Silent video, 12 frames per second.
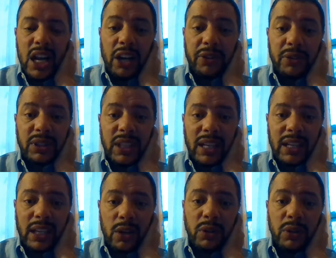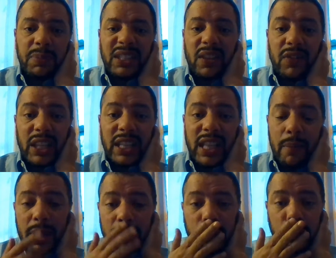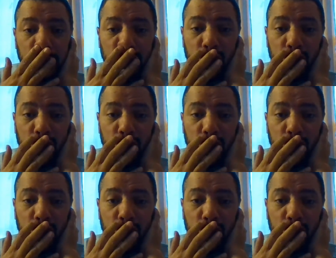understanding who specifically that message is